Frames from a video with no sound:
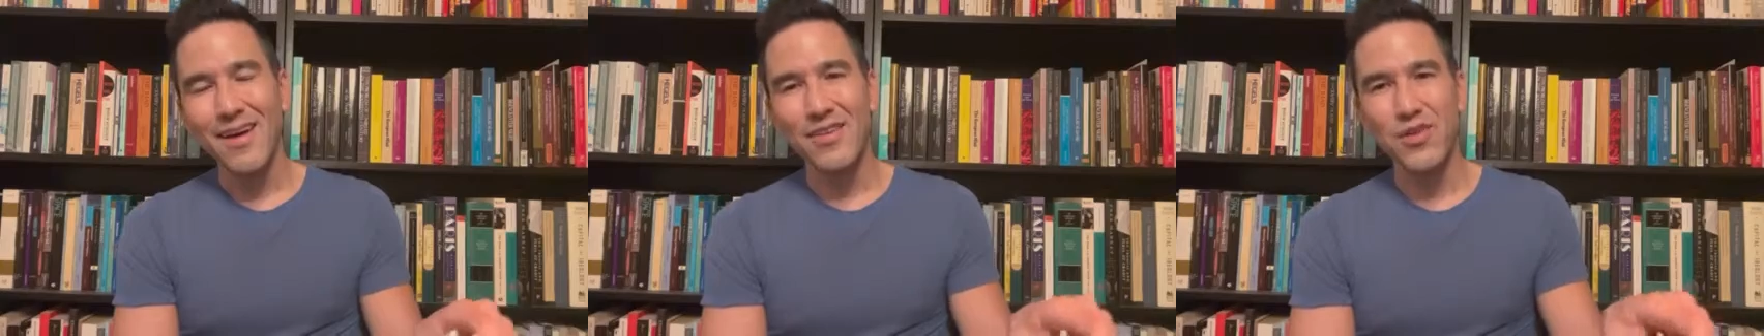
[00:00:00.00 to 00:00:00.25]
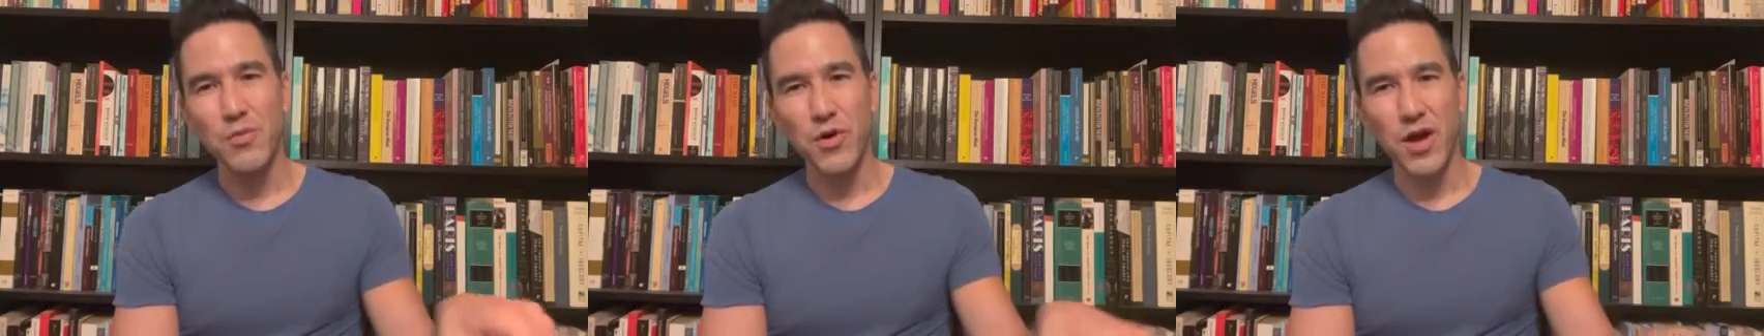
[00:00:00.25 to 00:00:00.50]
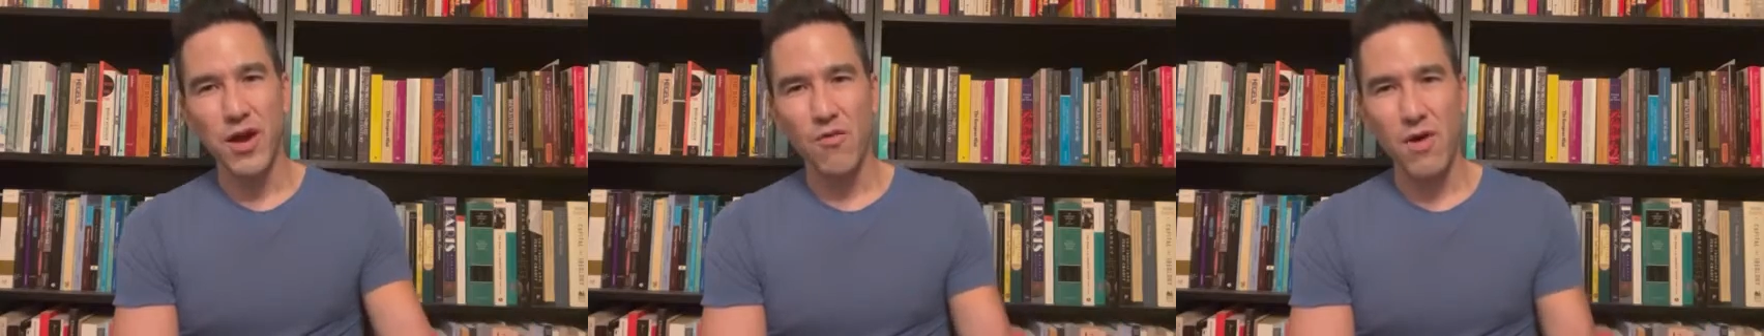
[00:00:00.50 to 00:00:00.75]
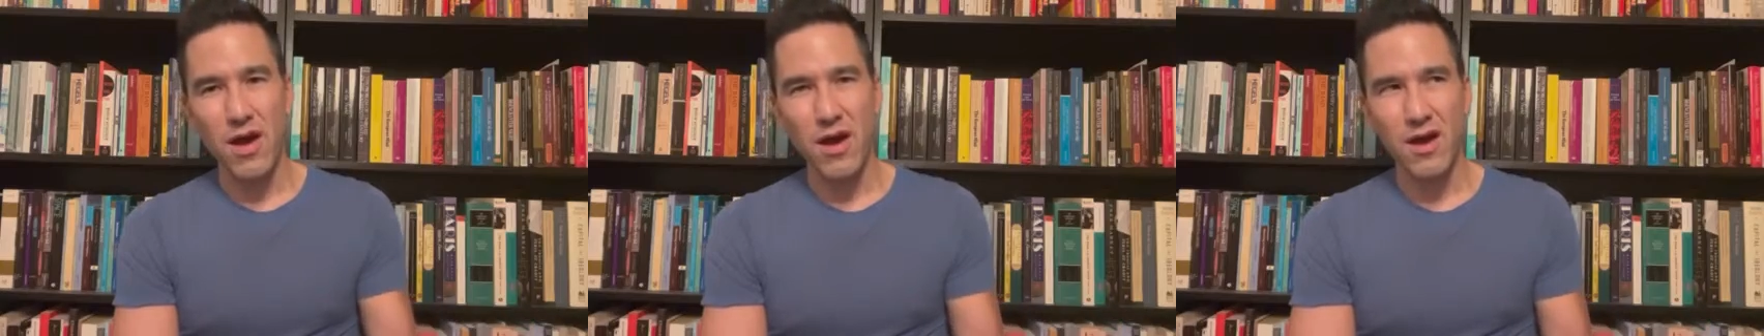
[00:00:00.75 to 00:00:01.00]
It's a book I
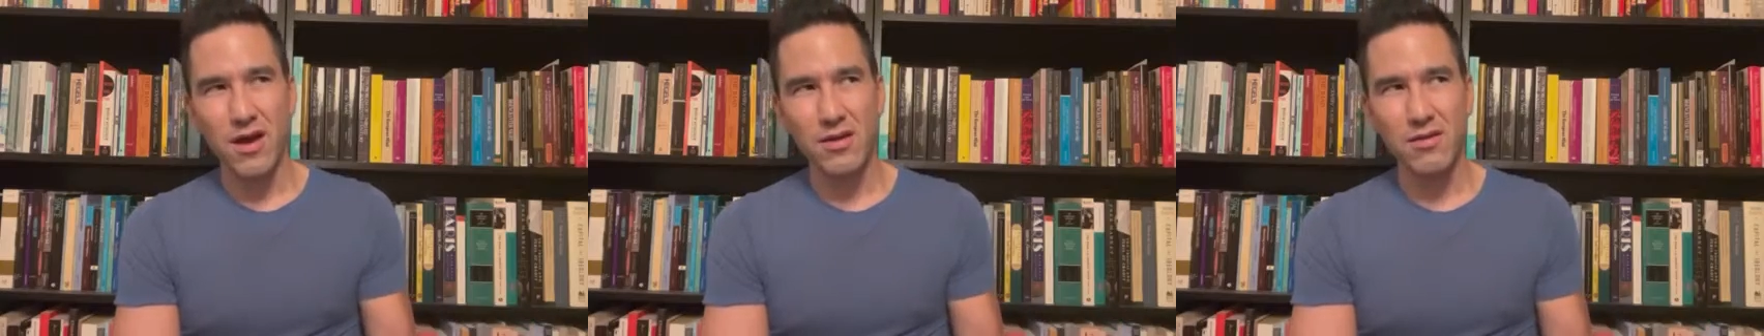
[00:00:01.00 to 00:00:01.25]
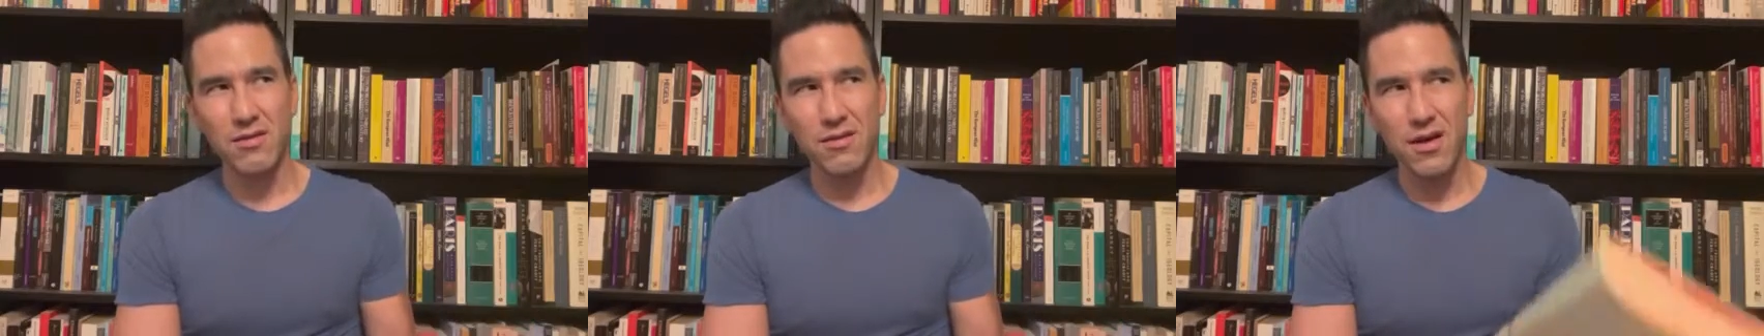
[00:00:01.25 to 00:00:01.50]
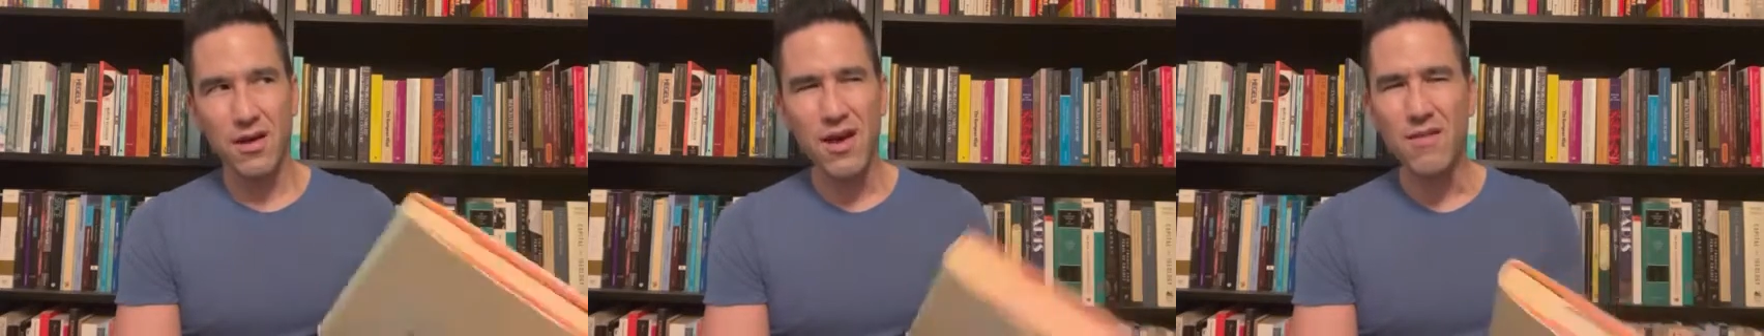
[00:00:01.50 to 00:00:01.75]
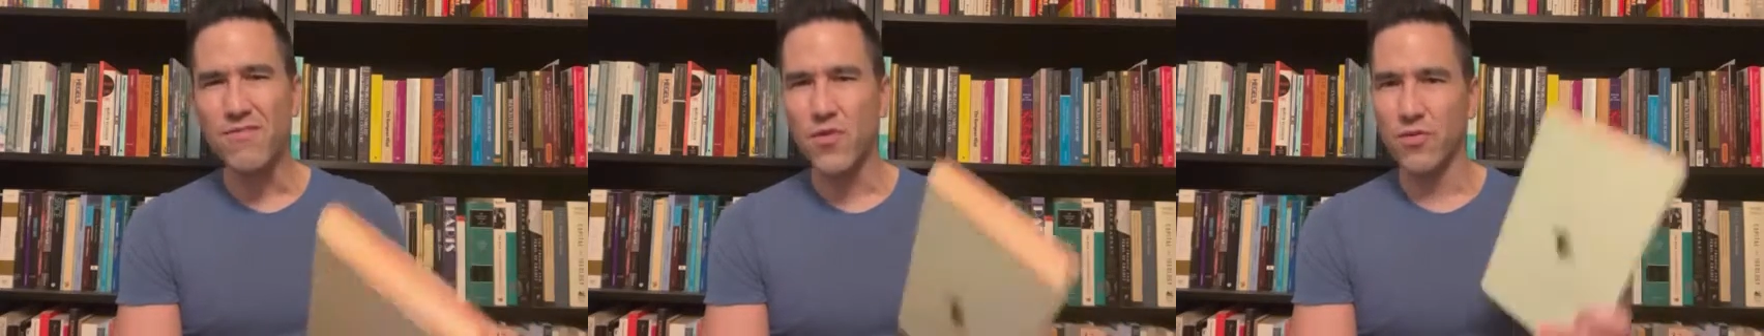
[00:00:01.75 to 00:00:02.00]
read a
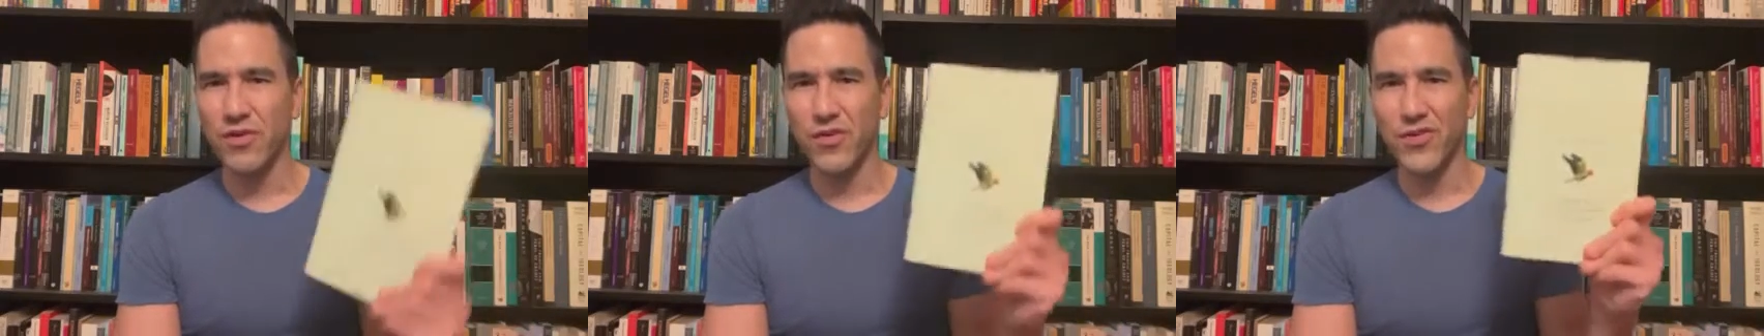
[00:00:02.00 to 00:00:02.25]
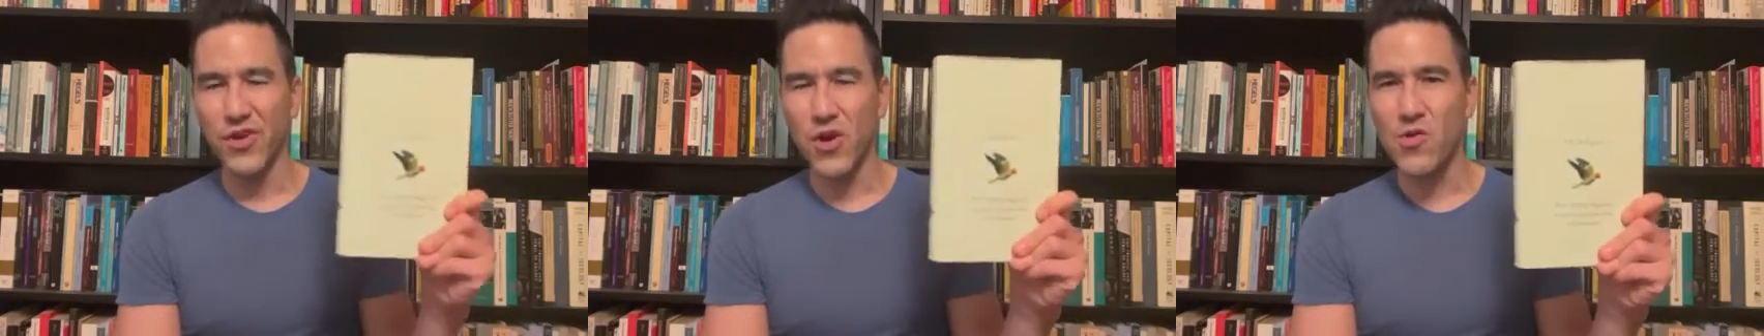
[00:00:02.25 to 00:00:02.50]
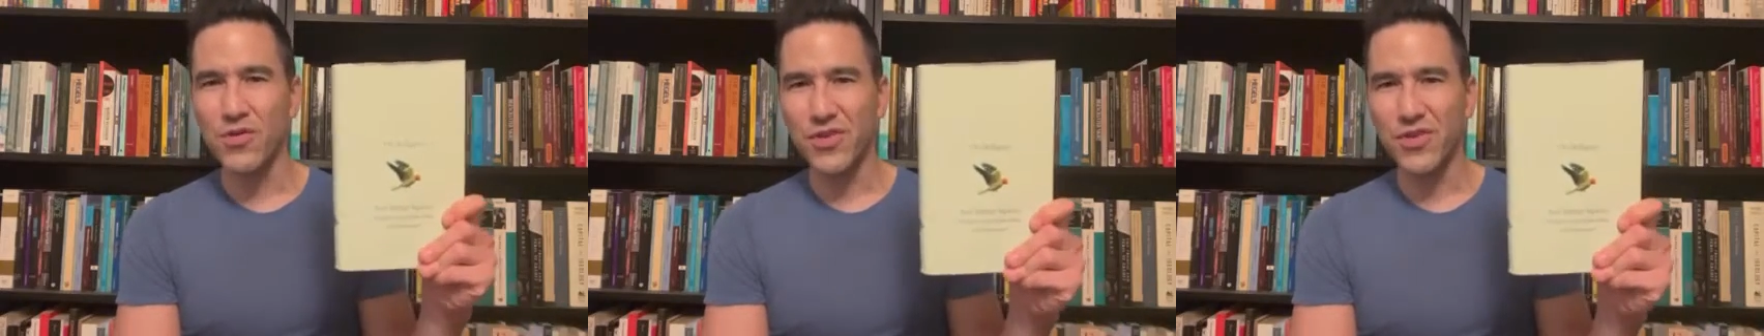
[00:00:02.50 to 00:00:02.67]
handful of years ago.